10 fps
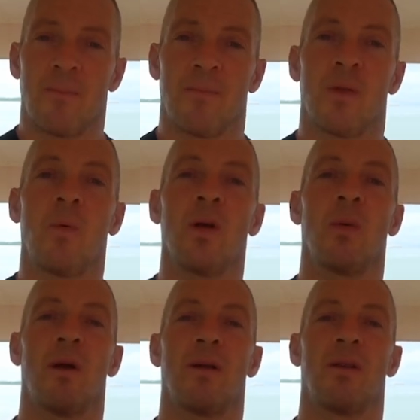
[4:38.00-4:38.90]
To work your
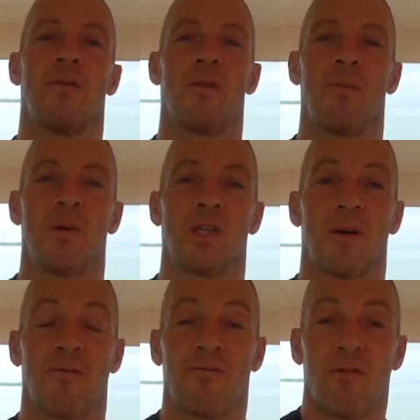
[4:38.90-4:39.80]
way up to a full push-up
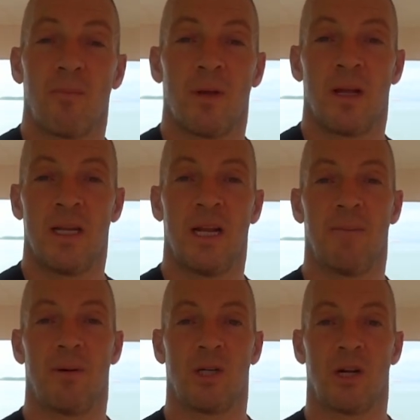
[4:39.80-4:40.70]
from a kneeling
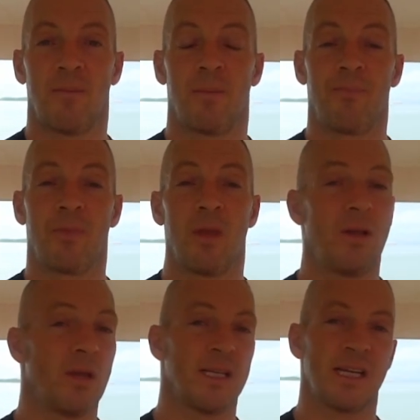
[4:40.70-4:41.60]
push-up, you can do
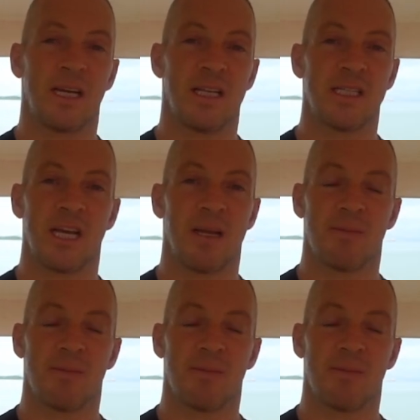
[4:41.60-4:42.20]
exactly the same.